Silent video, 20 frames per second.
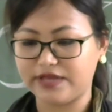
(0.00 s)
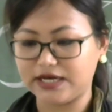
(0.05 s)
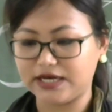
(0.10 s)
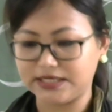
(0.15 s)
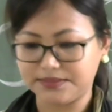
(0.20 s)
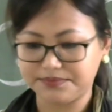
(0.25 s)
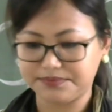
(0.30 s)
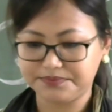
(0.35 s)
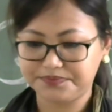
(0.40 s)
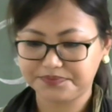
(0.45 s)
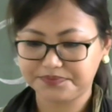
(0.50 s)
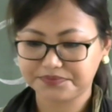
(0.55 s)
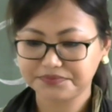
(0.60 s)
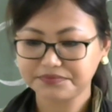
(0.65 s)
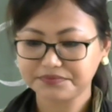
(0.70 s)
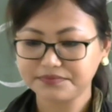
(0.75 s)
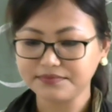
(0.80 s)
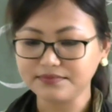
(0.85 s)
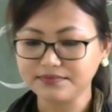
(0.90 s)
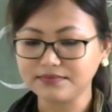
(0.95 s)
done?
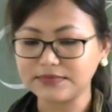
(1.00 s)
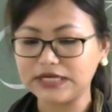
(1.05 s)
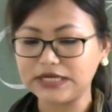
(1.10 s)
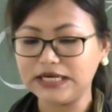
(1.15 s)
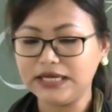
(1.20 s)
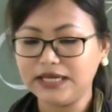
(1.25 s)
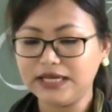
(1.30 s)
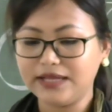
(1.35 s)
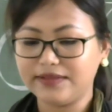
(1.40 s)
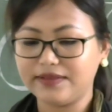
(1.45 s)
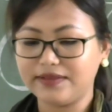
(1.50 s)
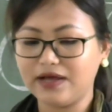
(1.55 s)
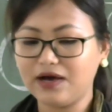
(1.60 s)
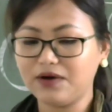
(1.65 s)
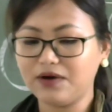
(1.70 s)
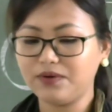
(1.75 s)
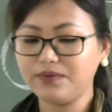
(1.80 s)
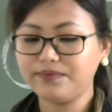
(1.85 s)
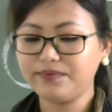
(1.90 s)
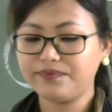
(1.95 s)

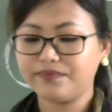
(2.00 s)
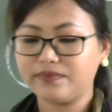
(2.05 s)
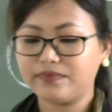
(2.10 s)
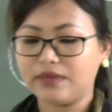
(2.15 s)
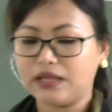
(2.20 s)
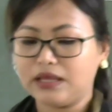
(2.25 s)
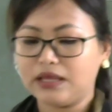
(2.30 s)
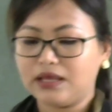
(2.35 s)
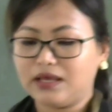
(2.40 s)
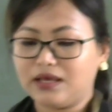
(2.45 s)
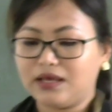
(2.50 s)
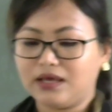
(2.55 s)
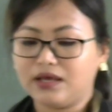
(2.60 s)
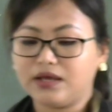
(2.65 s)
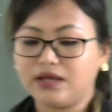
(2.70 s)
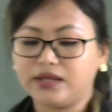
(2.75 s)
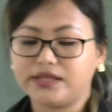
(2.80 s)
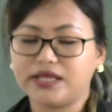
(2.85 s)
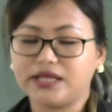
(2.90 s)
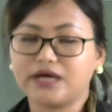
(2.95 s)
Now,
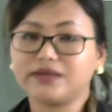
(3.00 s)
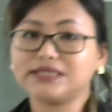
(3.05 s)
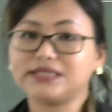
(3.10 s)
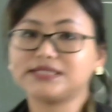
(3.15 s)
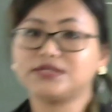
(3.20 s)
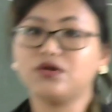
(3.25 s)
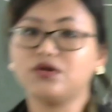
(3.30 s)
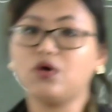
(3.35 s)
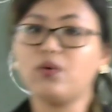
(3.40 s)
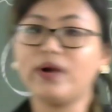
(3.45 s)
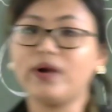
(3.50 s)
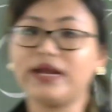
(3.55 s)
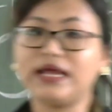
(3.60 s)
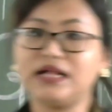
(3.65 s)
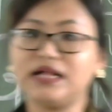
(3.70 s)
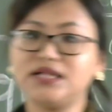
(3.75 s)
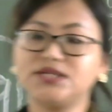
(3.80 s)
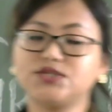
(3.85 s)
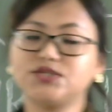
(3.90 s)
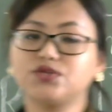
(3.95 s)
there is no one
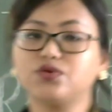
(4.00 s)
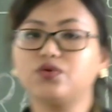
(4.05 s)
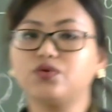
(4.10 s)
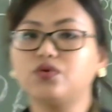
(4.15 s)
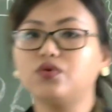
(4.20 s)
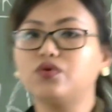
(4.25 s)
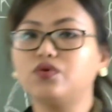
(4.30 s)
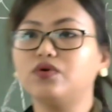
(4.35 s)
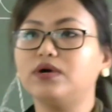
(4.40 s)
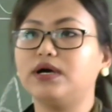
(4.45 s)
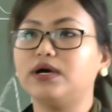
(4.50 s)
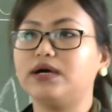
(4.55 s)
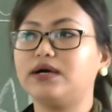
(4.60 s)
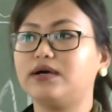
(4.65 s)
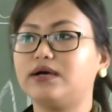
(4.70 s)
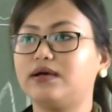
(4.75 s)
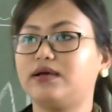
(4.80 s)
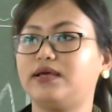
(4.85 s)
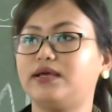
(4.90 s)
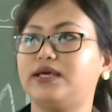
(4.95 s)
else who
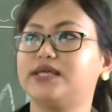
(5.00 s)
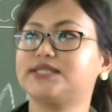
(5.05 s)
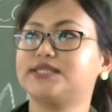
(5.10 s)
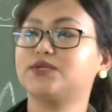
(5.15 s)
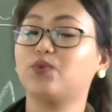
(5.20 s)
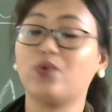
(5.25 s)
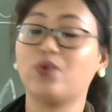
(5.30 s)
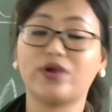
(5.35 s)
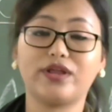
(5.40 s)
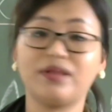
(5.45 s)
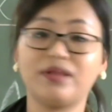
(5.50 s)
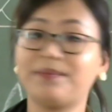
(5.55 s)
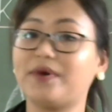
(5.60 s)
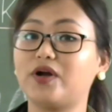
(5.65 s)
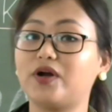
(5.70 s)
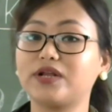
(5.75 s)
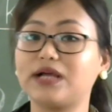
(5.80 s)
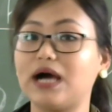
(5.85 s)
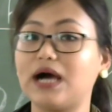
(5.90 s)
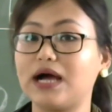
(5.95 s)
is worried
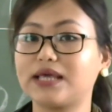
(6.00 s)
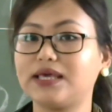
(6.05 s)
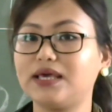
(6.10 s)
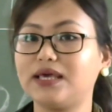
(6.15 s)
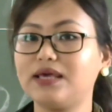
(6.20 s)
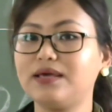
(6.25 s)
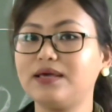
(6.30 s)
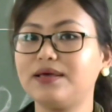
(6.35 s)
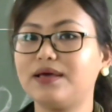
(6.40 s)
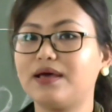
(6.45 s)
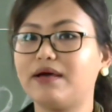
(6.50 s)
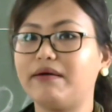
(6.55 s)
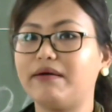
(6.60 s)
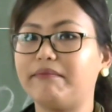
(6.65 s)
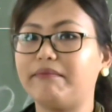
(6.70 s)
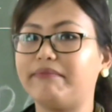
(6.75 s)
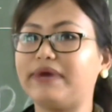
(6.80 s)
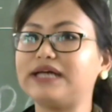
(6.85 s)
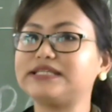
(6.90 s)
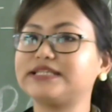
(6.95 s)
about Kaki,
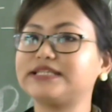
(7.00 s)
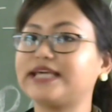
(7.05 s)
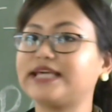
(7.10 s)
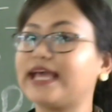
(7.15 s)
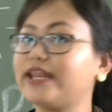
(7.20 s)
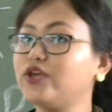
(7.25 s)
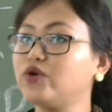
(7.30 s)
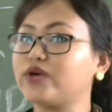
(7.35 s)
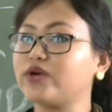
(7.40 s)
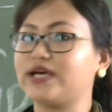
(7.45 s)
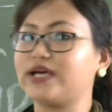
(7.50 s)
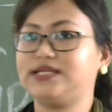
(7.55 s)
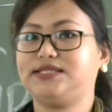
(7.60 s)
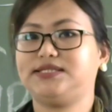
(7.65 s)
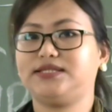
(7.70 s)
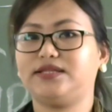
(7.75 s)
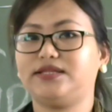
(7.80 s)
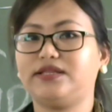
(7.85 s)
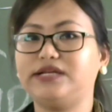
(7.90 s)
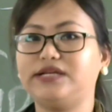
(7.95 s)
but can you
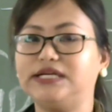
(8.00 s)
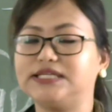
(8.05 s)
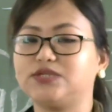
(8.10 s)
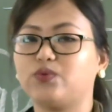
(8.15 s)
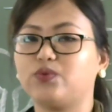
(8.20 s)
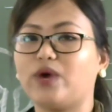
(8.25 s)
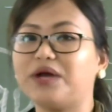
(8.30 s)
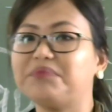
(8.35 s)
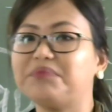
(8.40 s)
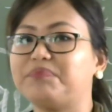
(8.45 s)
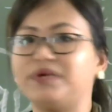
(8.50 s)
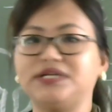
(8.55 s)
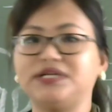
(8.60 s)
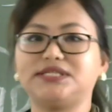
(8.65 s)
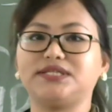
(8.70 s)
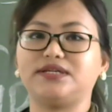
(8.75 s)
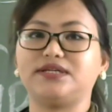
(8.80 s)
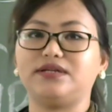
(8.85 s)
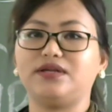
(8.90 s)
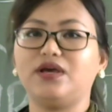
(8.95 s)
guess? There is one
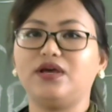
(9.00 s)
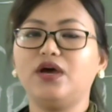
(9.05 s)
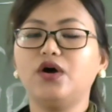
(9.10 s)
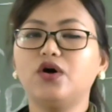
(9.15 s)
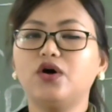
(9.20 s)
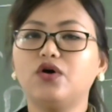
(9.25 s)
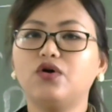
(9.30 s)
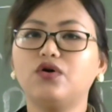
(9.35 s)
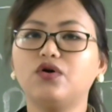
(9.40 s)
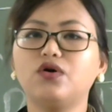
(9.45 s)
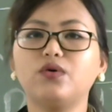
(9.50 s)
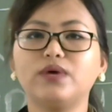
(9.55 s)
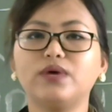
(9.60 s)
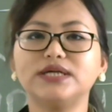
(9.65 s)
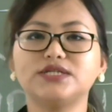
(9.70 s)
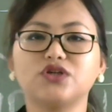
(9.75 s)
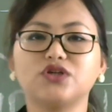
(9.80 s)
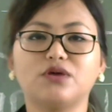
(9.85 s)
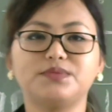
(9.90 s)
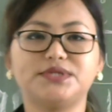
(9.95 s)
person who
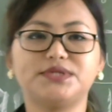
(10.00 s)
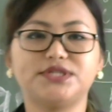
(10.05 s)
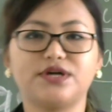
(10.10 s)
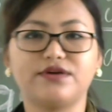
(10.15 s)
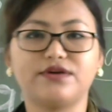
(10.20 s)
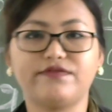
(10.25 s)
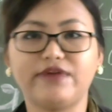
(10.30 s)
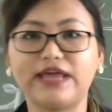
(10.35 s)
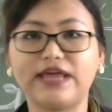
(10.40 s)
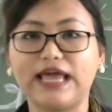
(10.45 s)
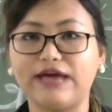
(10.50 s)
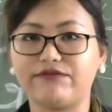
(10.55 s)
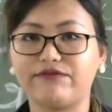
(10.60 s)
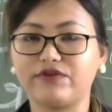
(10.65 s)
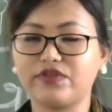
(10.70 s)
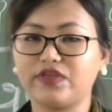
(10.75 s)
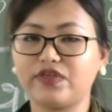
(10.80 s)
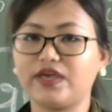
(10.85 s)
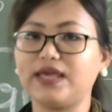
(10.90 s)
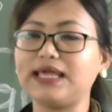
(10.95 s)
was observing
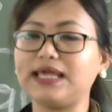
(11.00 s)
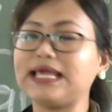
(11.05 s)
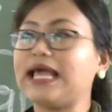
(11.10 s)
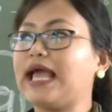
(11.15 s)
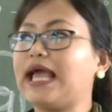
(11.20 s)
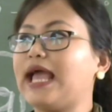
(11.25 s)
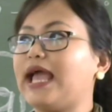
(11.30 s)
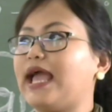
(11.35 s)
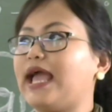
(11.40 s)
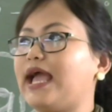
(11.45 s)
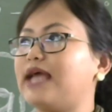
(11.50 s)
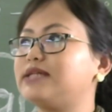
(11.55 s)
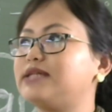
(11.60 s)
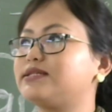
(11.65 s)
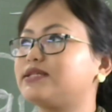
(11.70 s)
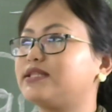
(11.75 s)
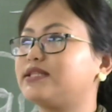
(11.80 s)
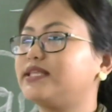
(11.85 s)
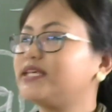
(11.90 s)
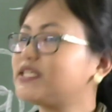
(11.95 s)
everything,
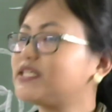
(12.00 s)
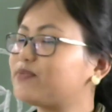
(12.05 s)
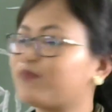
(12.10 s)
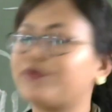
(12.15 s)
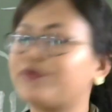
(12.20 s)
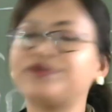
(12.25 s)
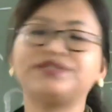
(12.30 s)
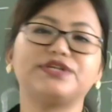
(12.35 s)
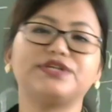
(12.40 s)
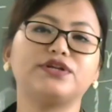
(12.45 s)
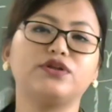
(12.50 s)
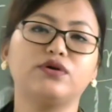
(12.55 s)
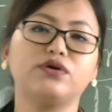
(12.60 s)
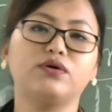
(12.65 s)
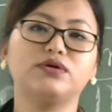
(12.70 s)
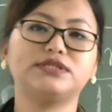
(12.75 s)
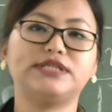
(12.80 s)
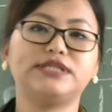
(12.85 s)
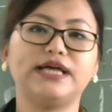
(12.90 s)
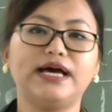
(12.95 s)
and this person
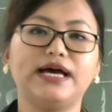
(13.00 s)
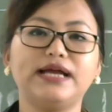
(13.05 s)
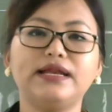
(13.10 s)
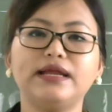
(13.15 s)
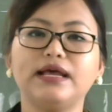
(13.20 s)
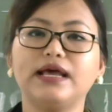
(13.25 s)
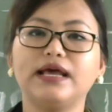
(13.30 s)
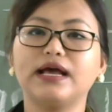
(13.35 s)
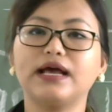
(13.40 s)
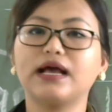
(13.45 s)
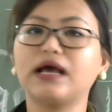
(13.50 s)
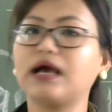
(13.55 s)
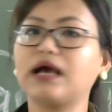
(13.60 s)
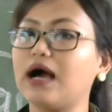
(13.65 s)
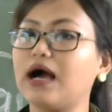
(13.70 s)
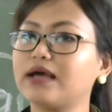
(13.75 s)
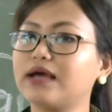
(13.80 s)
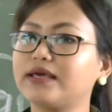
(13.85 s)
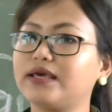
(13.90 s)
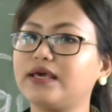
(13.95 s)
knows that
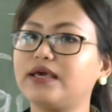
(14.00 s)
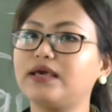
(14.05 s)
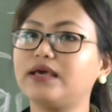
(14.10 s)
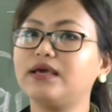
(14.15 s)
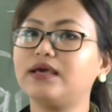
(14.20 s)
Kaki